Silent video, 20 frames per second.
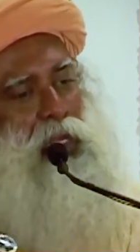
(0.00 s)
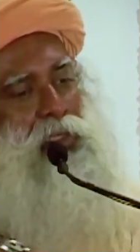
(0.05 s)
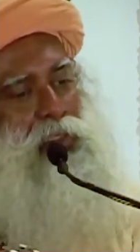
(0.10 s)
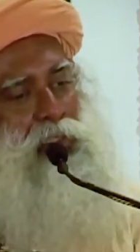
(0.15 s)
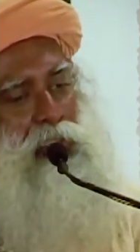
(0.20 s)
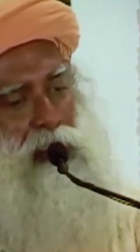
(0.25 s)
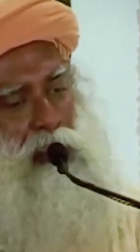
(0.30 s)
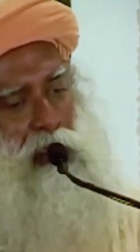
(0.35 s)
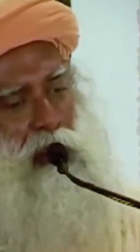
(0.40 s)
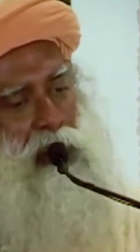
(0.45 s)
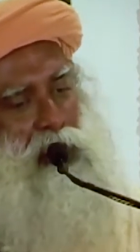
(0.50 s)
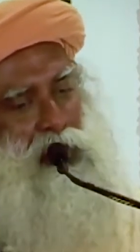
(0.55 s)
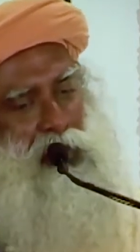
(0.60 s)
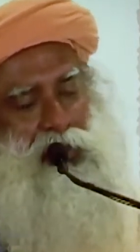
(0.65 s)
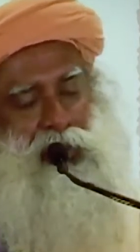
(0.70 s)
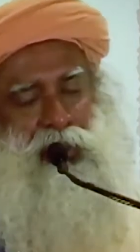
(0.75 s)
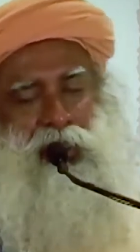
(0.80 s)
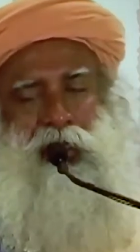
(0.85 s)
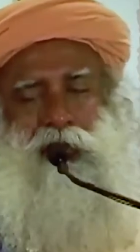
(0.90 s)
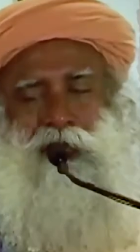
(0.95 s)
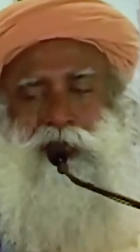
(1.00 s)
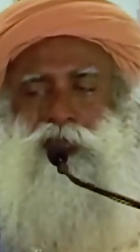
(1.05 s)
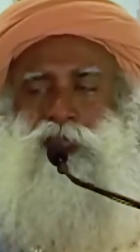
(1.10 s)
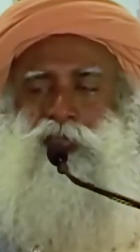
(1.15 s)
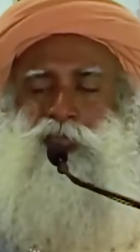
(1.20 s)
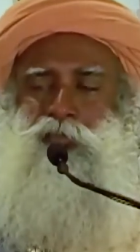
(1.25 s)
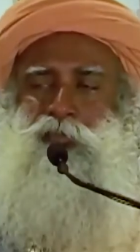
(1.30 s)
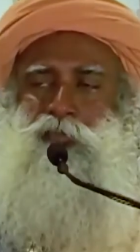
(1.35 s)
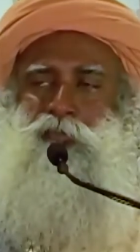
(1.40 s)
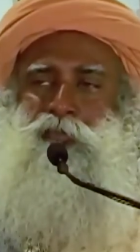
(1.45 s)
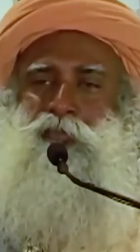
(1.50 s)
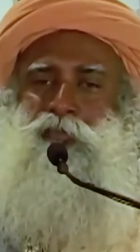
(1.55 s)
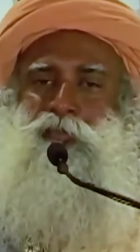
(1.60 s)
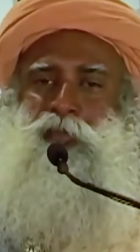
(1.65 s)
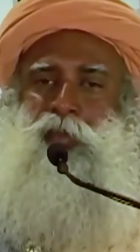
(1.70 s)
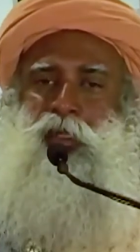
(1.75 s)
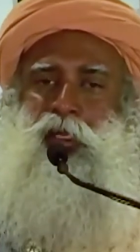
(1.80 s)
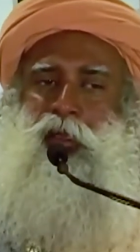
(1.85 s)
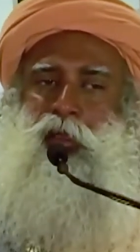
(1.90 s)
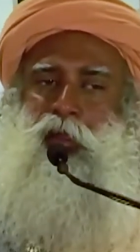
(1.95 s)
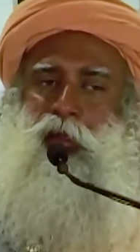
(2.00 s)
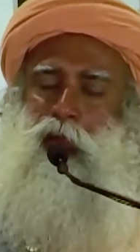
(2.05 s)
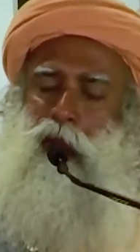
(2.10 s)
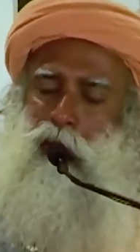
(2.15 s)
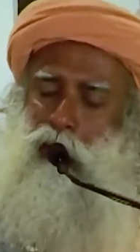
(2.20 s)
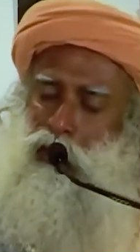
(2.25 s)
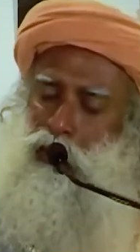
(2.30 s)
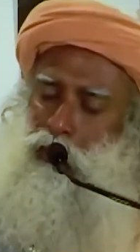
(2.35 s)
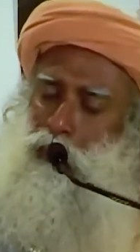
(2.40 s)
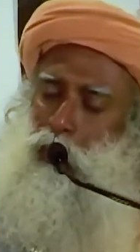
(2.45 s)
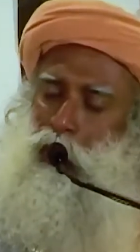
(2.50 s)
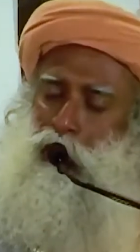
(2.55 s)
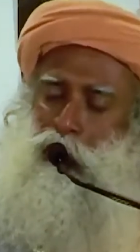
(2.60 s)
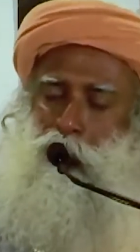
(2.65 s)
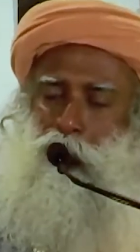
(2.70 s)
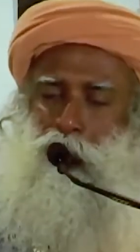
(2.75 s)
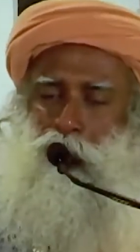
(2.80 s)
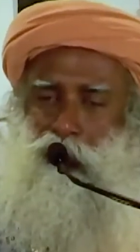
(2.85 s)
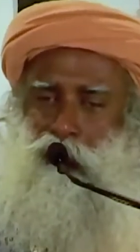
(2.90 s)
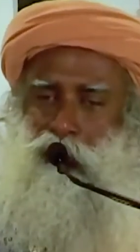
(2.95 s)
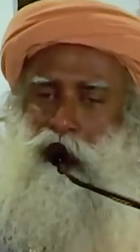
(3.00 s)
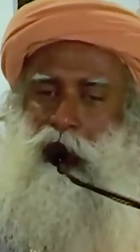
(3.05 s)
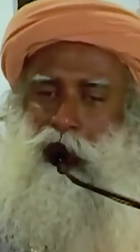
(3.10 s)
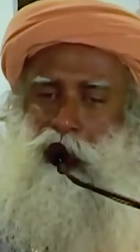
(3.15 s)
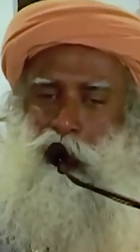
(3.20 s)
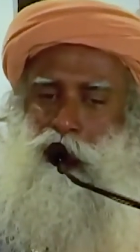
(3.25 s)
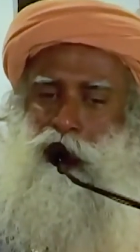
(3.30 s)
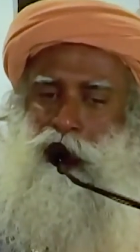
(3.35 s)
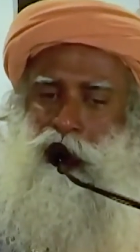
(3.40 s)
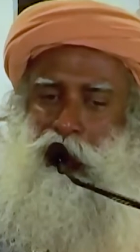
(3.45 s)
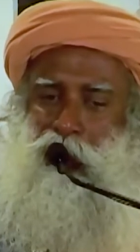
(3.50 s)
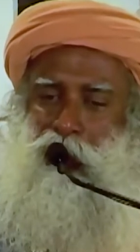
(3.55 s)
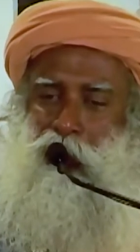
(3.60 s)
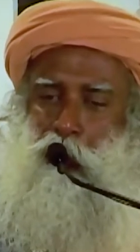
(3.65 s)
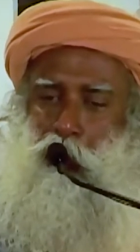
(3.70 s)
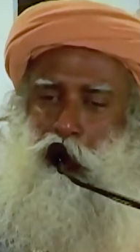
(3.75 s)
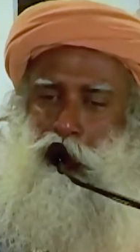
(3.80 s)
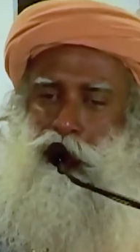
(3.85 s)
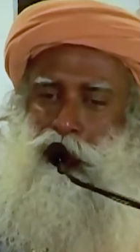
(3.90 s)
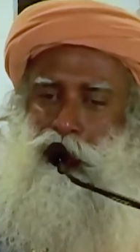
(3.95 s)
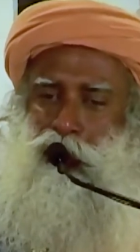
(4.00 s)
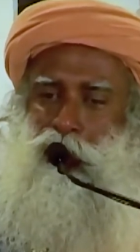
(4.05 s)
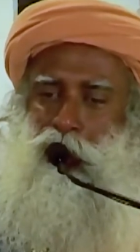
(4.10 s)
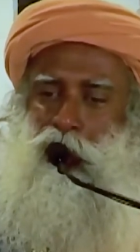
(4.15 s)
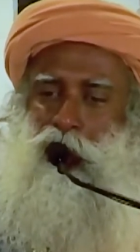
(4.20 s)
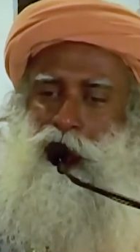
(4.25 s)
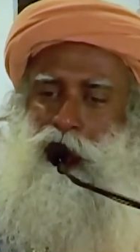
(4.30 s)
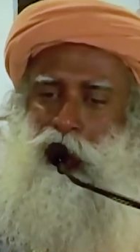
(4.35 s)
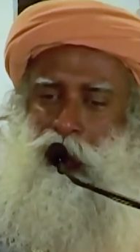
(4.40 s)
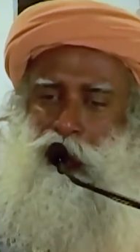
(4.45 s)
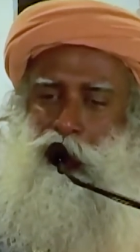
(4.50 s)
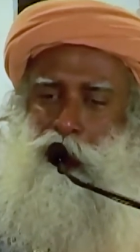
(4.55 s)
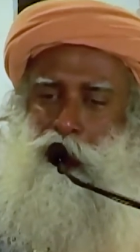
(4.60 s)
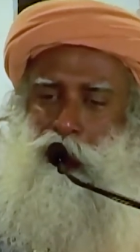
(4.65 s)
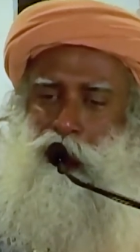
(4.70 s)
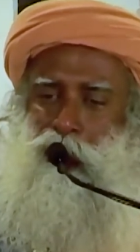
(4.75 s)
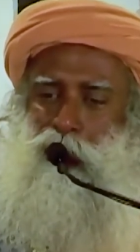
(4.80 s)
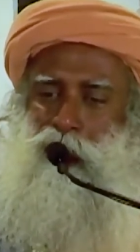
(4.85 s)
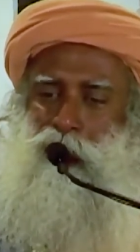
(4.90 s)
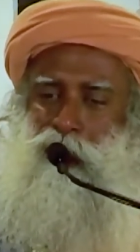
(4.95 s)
and all this stuff. It's possible. That looks like the most sensible